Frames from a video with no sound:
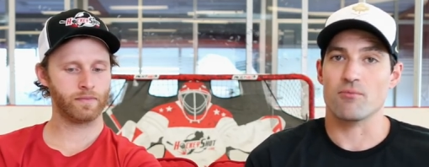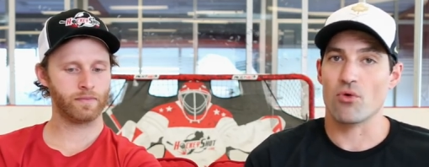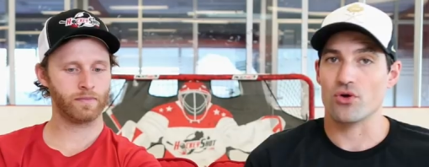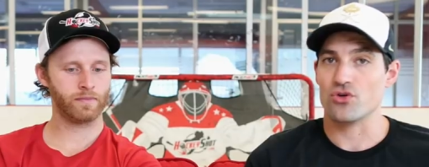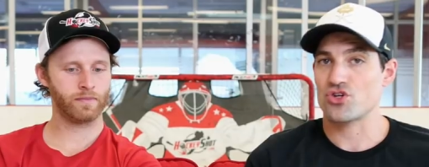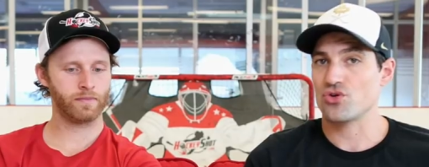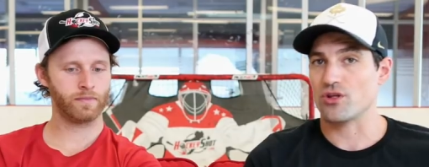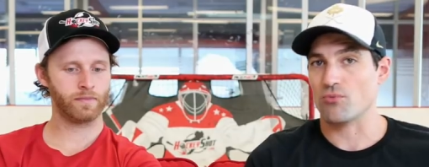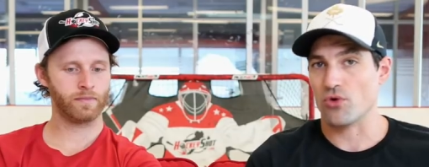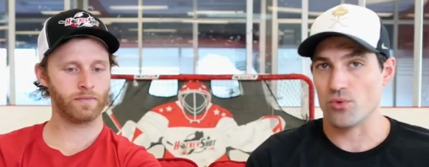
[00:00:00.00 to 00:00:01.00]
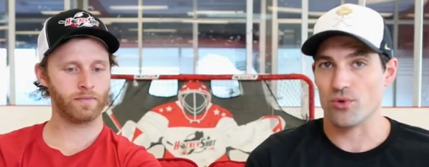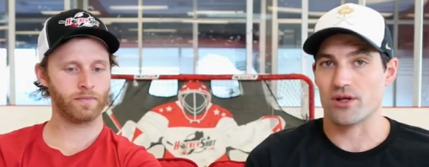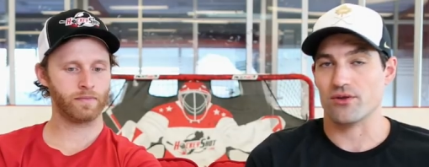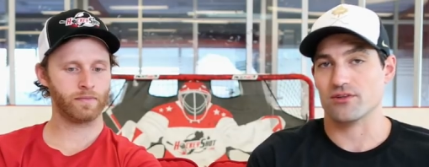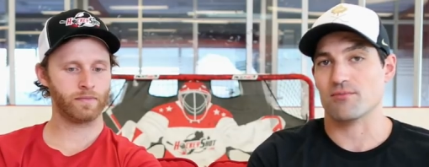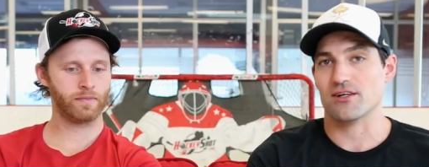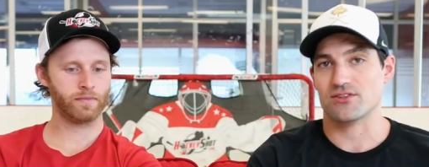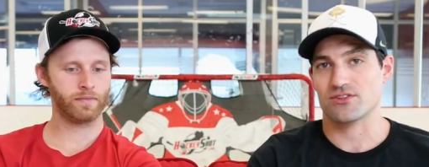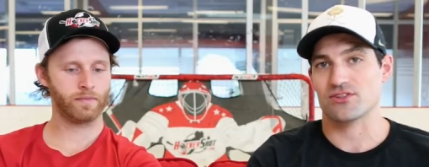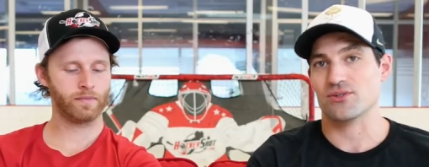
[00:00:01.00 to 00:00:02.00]
Speaker 1: the more you shoot, the more you're working those
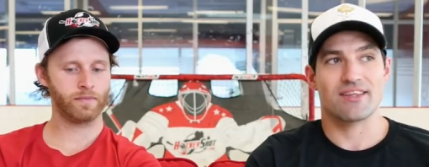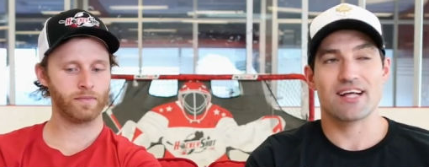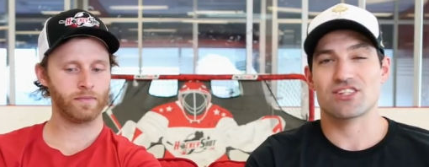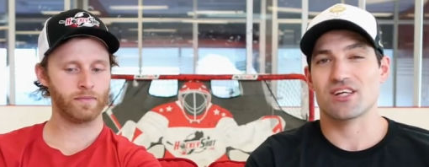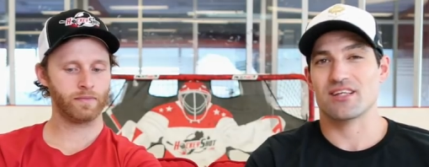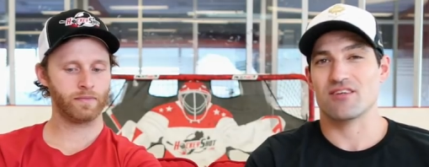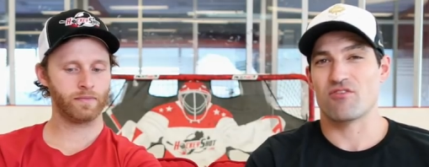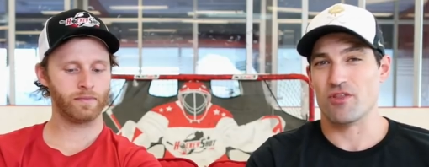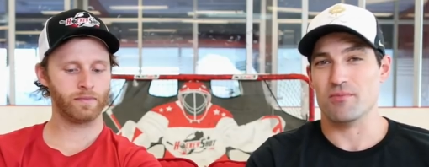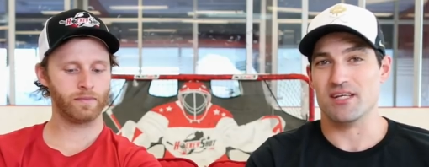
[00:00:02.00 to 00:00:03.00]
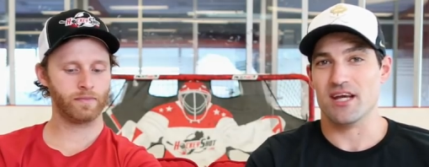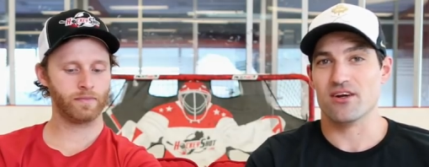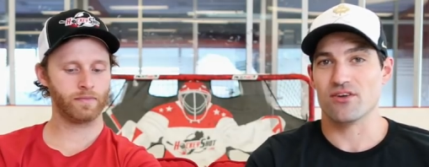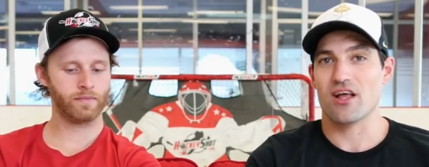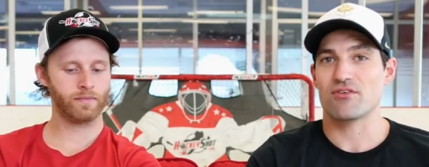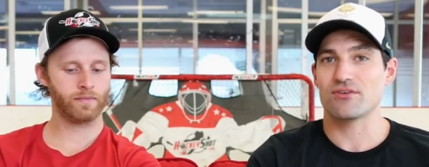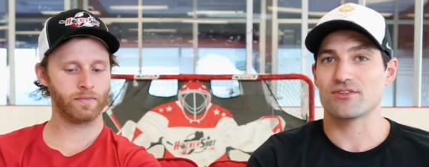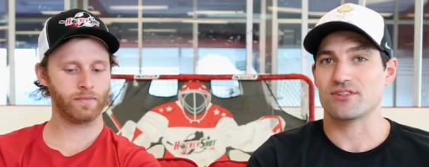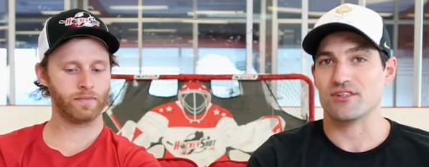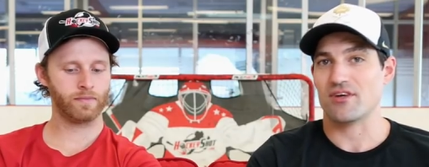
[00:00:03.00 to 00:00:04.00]
muscles. So that's like for the beginner
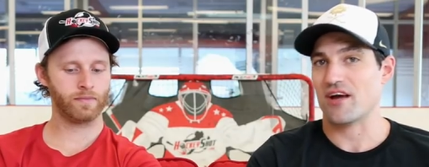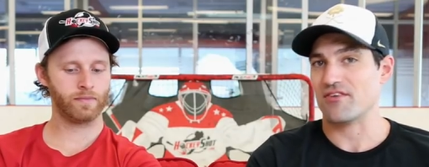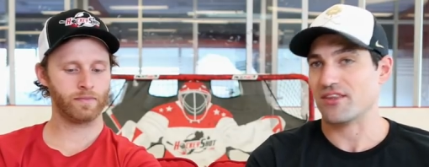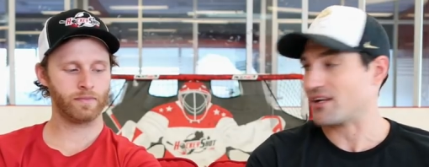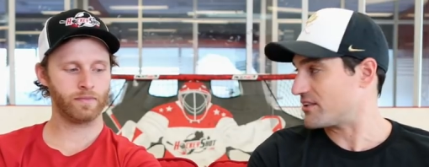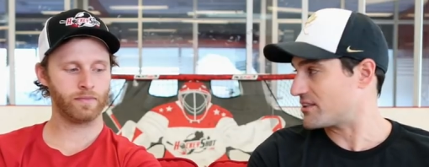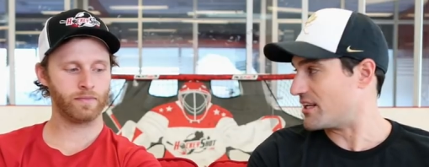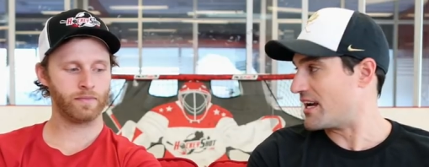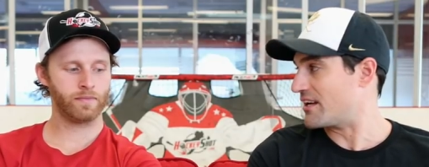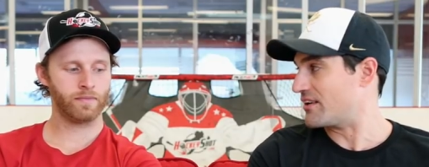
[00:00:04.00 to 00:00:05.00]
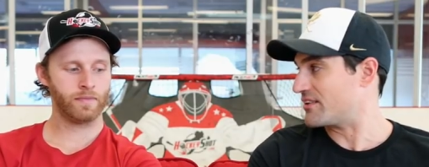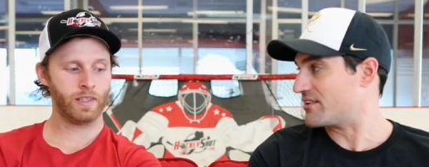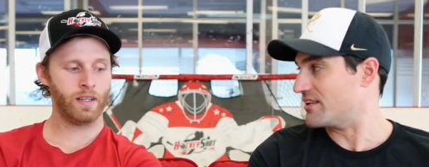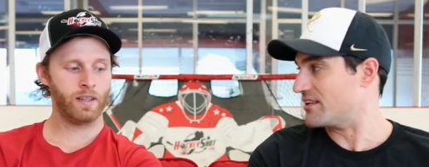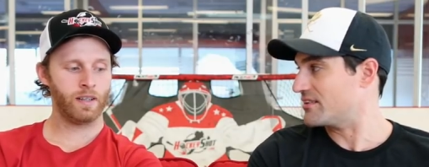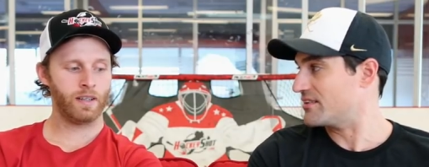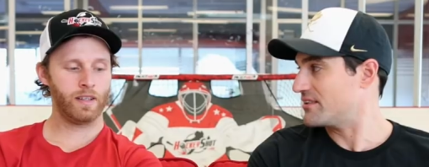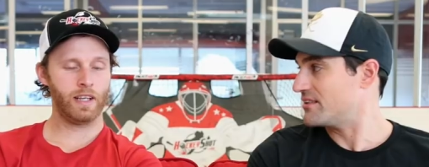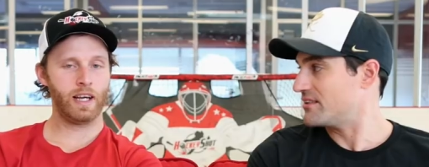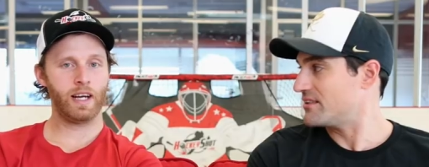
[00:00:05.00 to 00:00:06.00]
levels, if you have anything else to add on to that.
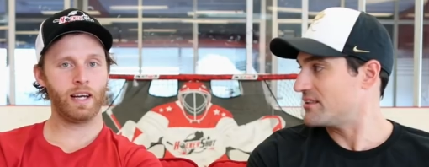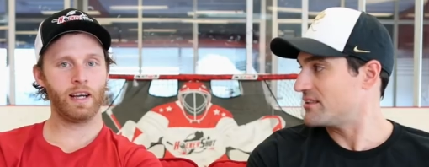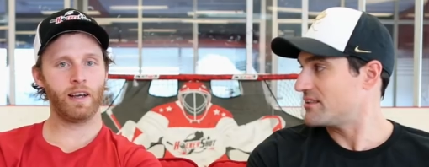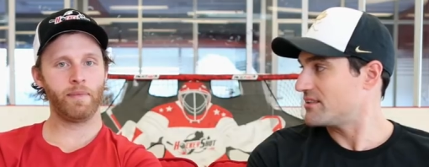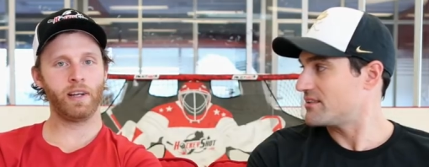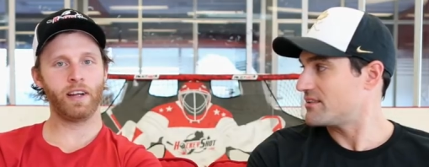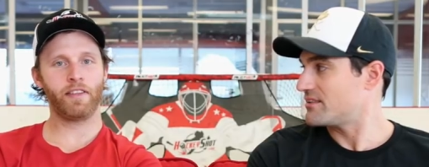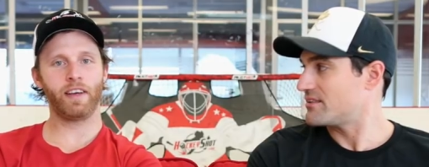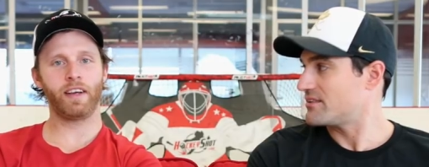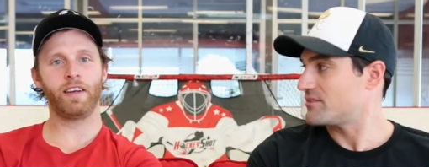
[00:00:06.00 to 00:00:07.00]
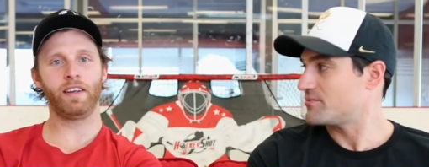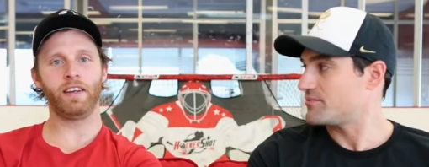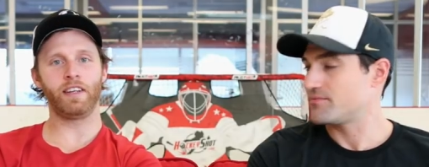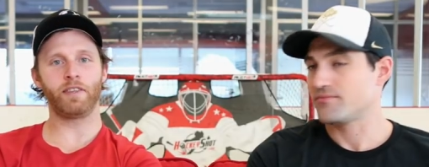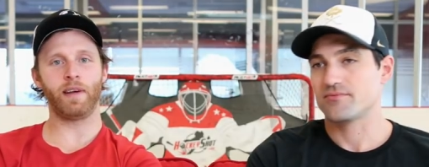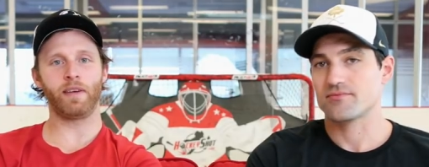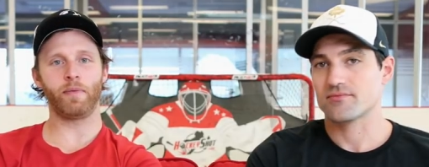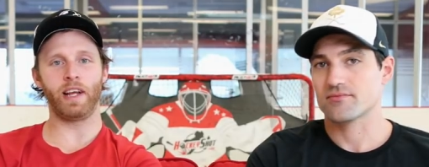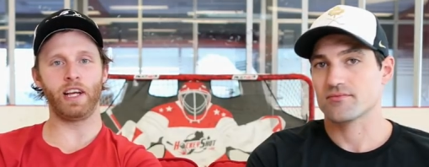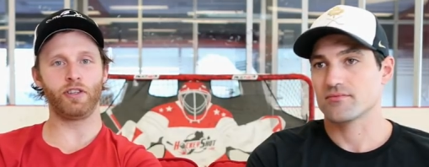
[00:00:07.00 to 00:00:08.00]
Speaker 2: Yeah, I, I mean, I think it, it, depends on
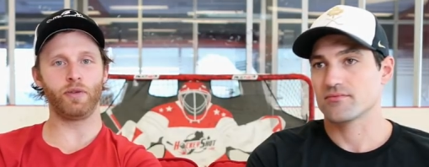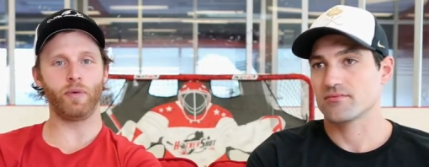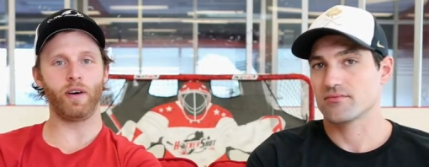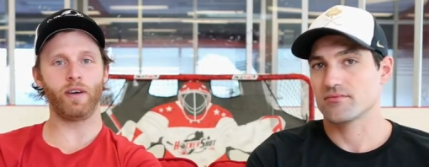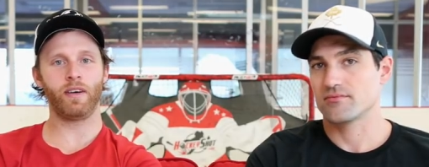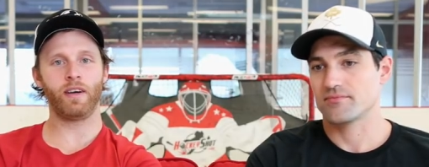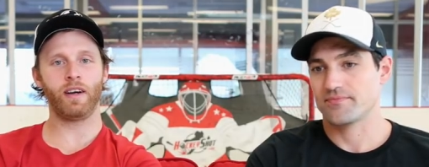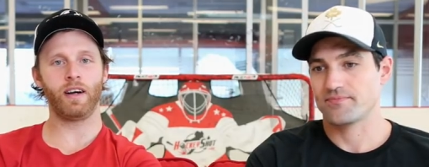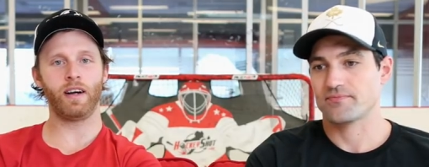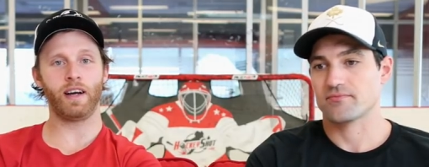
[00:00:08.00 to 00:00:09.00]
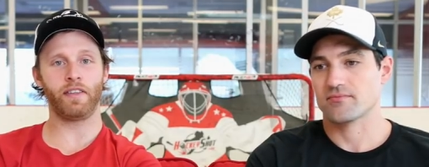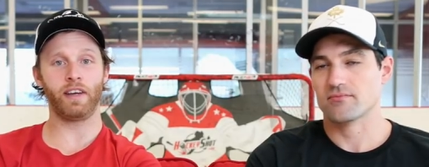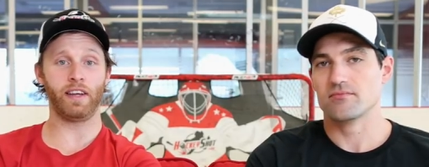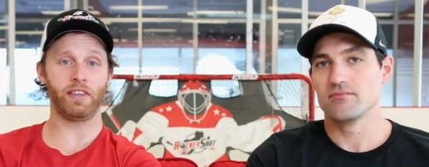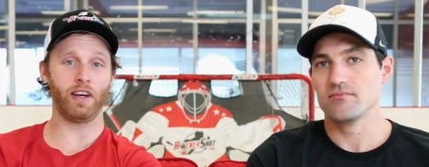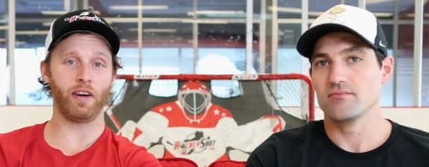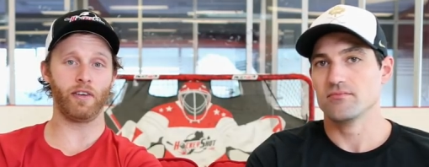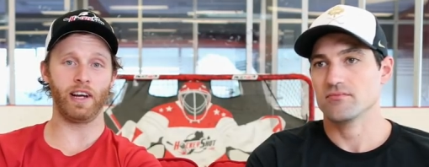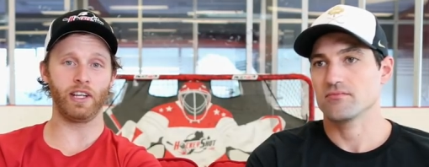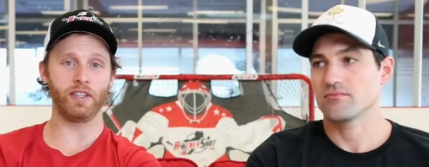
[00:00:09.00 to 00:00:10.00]
what age you are. Uh, I think at the
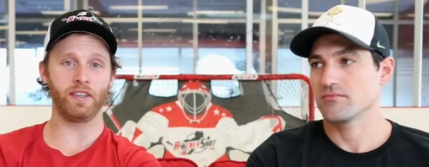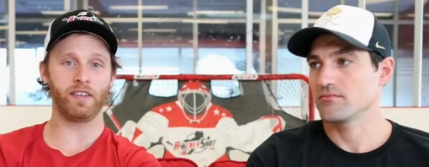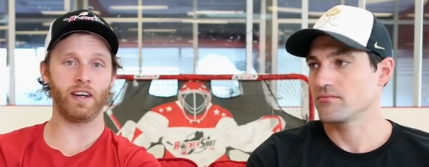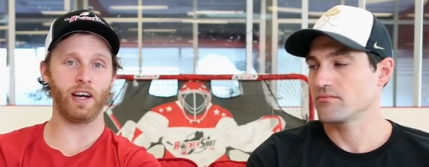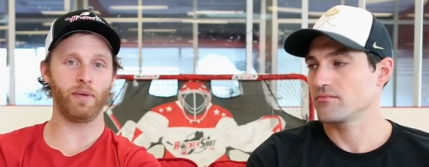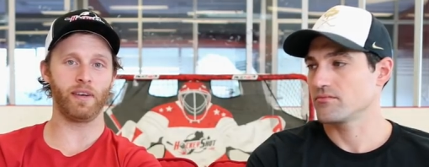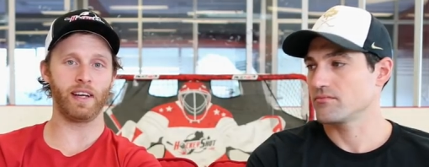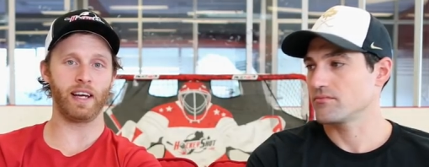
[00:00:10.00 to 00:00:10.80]
younger ages, I always